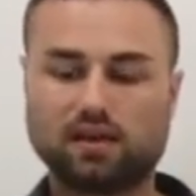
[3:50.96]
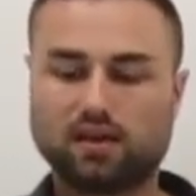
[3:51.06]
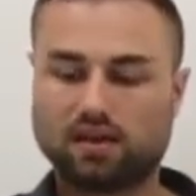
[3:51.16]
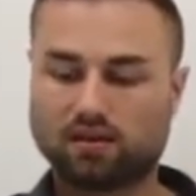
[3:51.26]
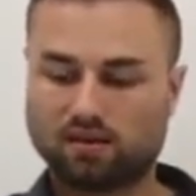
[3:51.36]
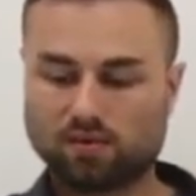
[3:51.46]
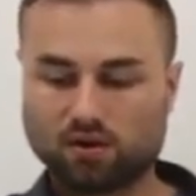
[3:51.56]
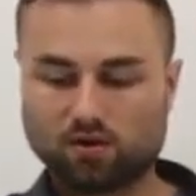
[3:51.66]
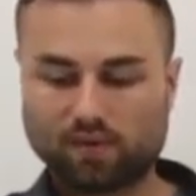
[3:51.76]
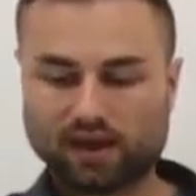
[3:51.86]
and let me
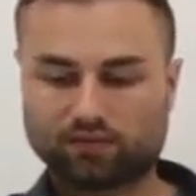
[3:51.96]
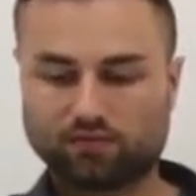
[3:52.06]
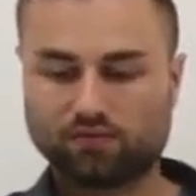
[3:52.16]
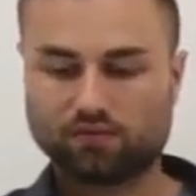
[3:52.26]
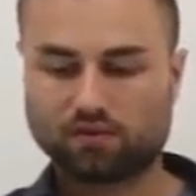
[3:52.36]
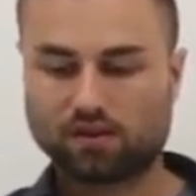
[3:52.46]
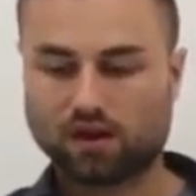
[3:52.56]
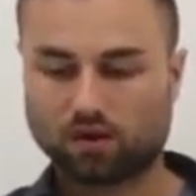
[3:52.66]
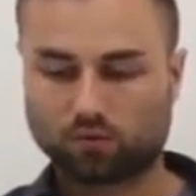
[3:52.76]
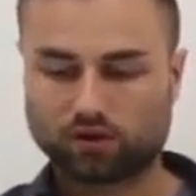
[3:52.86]
go back to the
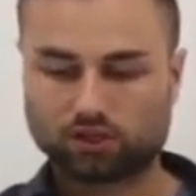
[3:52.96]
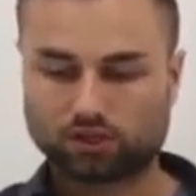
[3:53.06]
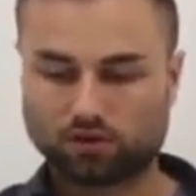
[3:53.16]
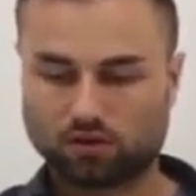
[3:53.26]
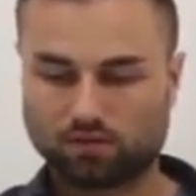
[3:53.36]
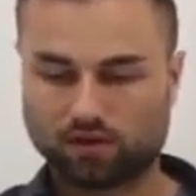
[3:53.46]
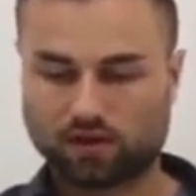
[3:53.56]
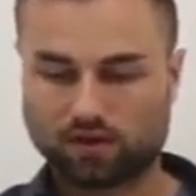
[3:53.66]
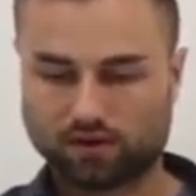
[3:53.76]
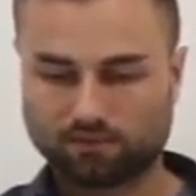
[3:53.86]
original over
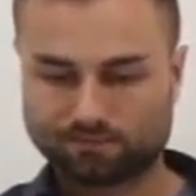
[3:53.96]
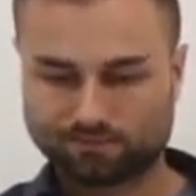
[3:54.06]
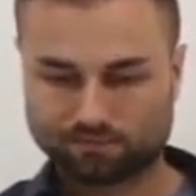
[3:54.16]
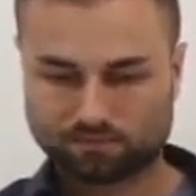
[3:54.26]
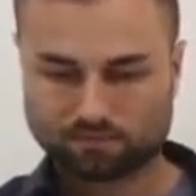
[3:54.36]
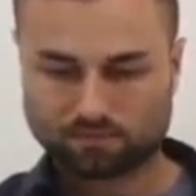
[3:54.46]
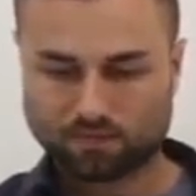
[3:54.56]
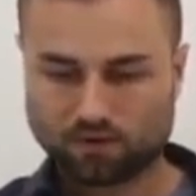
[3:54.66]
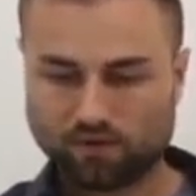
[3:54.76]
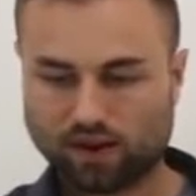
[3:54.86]
here,
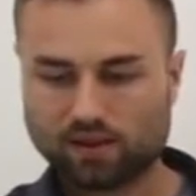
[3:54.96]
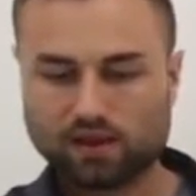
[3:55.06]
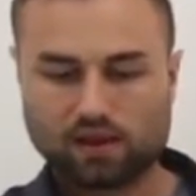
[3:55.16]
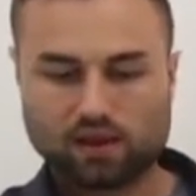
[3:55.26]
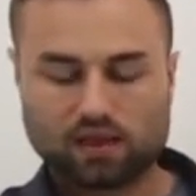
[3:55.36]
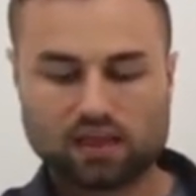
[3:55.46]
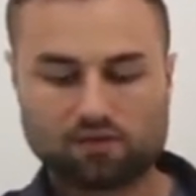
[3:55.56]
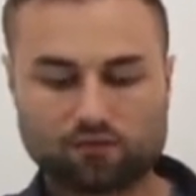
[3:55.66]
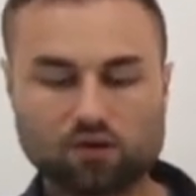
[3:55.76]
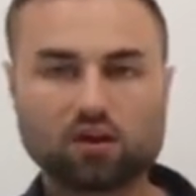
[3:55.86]
right?
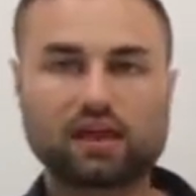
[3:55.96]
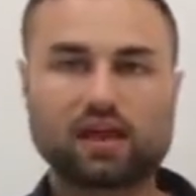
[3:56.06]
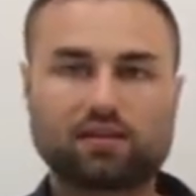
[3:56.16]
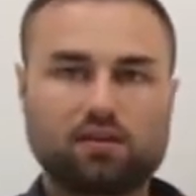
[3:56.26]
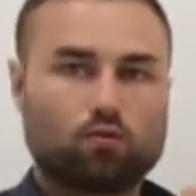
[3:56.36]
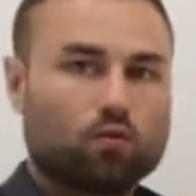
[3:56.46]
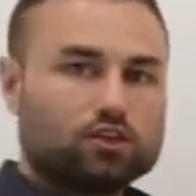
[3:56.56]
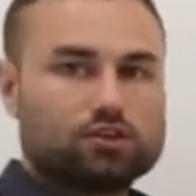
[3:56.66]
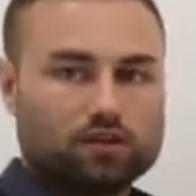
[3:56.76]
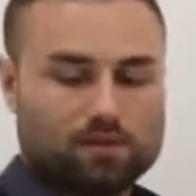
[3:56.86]
If we're looking at the
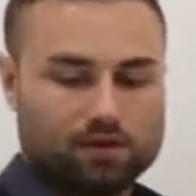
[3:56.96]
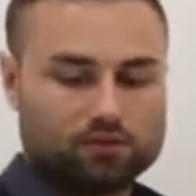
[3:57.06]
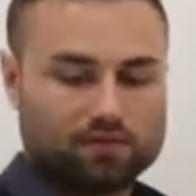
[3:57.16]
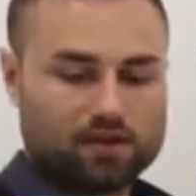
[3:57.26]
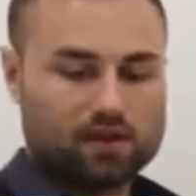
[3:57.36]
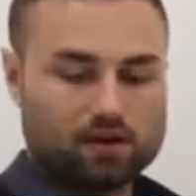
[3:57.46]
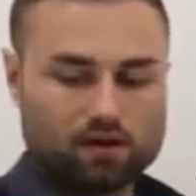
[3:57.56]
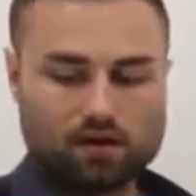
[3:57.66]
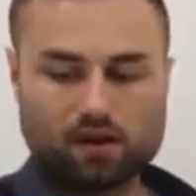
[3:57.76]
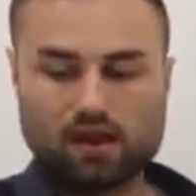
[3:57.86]
original image over
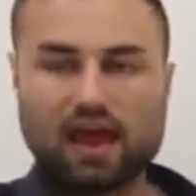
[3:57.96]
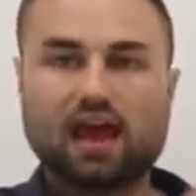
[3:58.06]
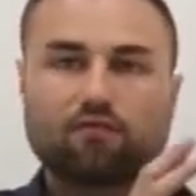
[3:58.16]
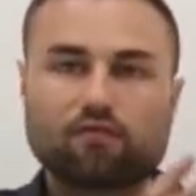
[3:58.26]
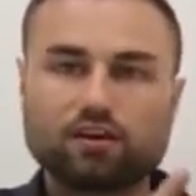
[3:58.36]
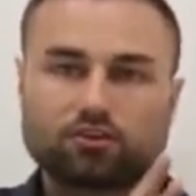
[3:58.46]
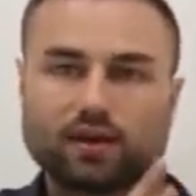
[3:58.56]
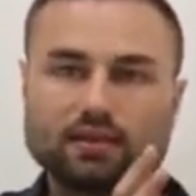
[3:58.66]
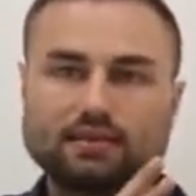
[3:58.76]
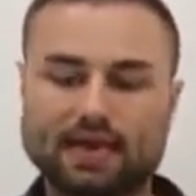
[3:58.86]
here, every
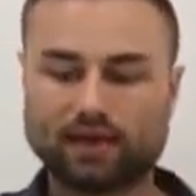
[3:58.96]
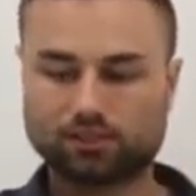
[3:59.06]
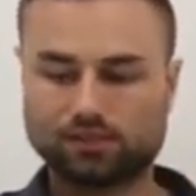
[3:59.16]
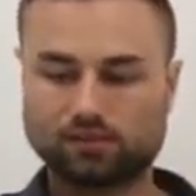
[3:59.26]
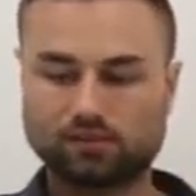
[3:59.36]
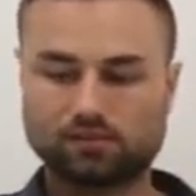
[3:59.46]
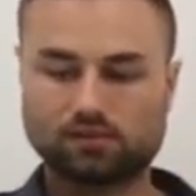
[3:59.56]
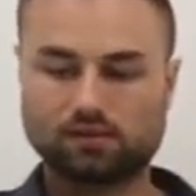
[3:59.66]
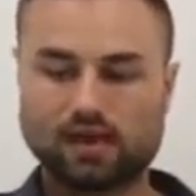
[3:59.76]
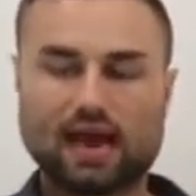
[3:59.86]
transaction
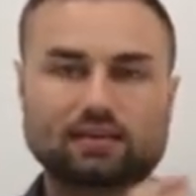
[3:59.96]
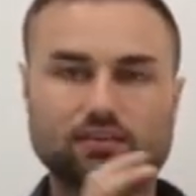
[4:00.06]
has a